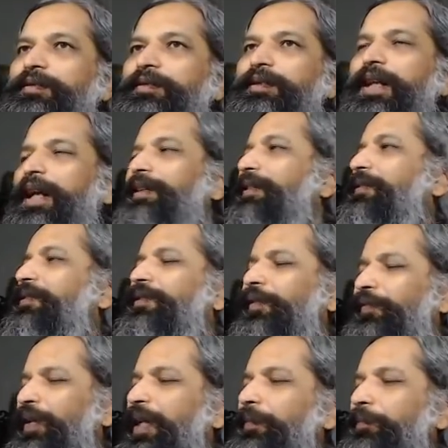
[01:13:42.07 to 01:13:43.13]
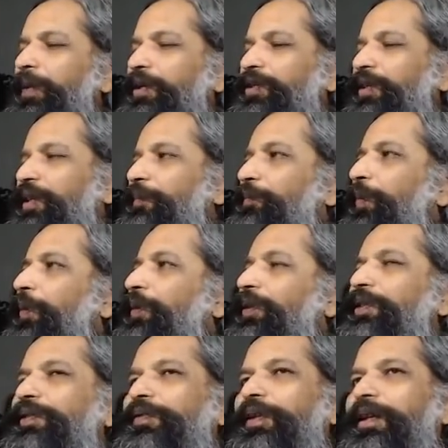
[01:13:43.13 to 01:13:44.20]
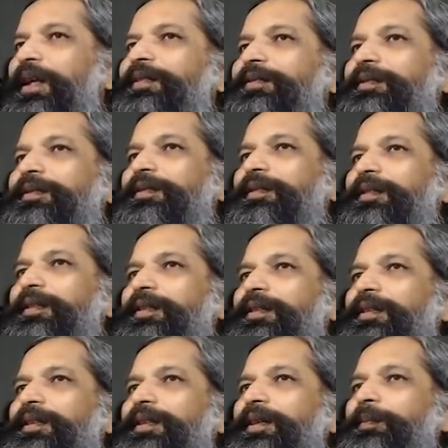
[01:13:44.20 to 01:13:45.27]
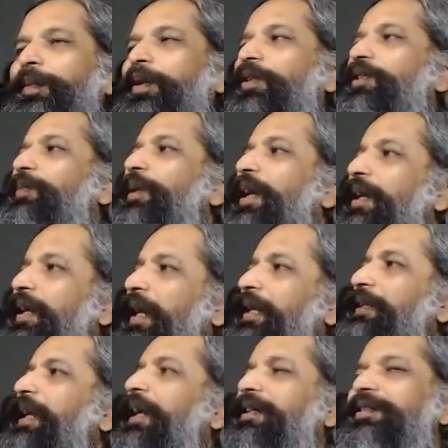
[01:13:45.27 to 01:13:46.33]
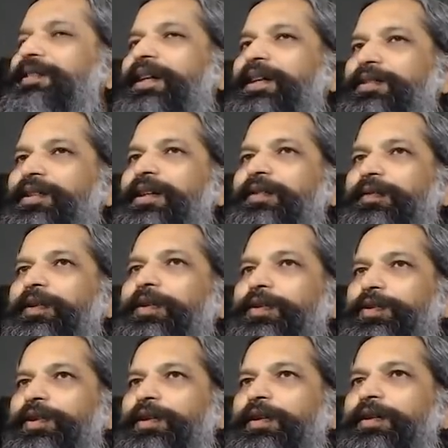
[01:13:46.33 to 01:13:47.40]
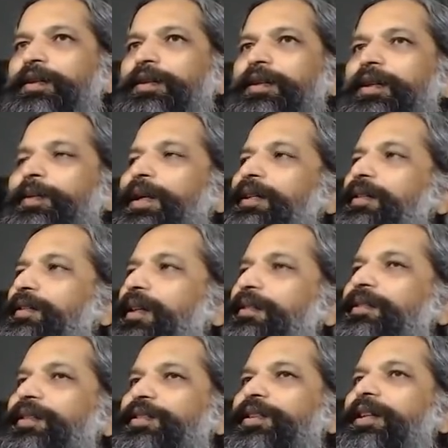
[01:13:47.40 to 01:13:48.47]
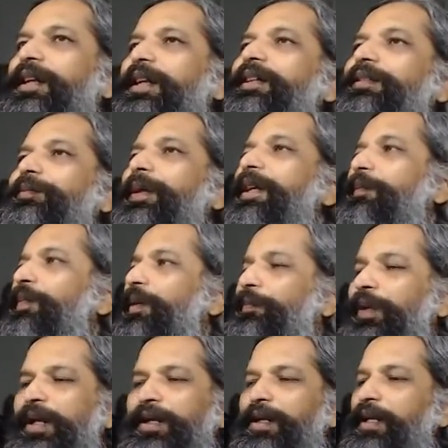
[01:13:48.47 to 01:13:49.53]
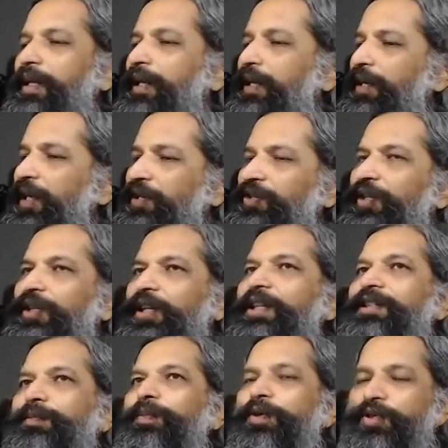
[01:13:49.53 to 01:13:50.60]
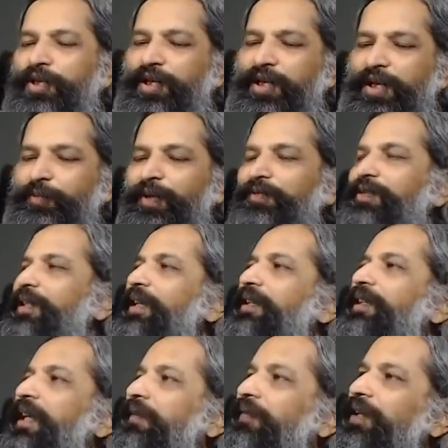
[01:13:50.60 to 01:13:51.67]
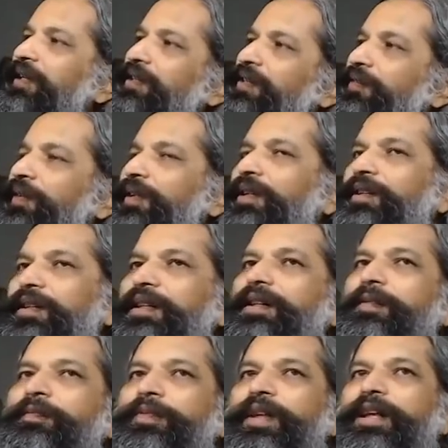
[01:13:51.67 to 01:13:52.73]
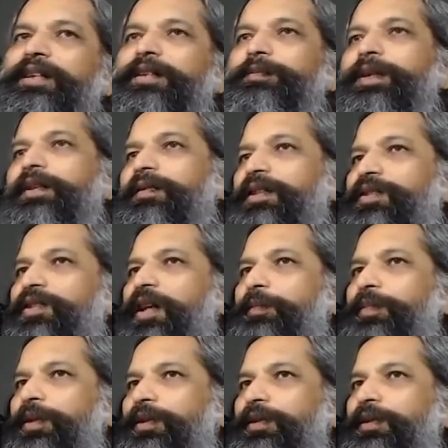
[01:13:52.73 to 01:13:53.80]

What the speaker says: And this is of immediate importance for us, because we are at that stage in evolution where the transition is being prepared, nature is pushing, and we have seen the evidence for it in the previous chapter.